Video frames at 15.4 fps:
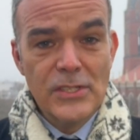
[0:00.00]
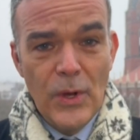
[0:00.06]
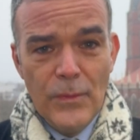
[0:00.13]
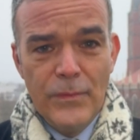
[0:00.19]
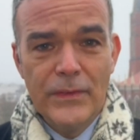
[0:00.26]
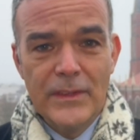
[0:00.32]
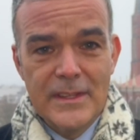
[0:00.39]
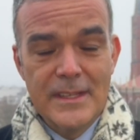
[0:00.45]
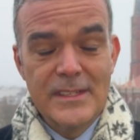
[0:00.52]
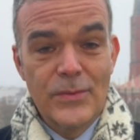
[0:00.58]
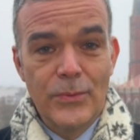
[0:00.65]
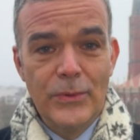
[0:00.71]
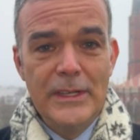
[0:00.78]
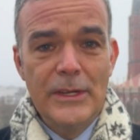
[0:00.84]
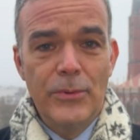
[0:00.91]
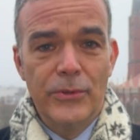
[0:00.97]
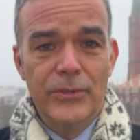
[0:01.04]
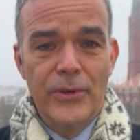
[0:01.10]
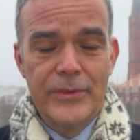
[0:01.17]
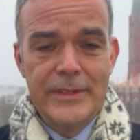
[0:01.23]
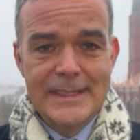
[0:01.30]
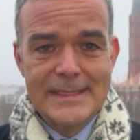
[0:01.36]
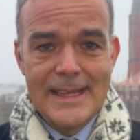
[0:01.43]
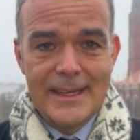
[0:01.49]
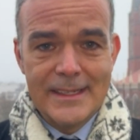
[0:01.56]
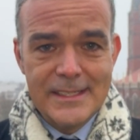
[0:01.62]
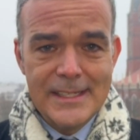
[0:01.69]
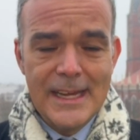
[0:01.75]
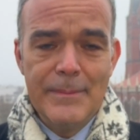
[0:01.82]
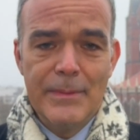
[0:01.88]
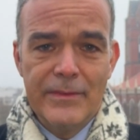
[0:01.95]
Hopefully this week we'll know the exact
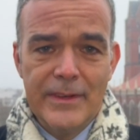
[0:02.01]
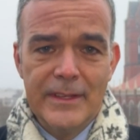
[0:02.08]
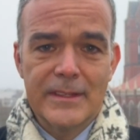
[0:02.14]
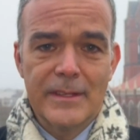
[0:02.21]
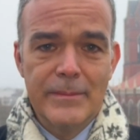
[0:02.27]
shape of it,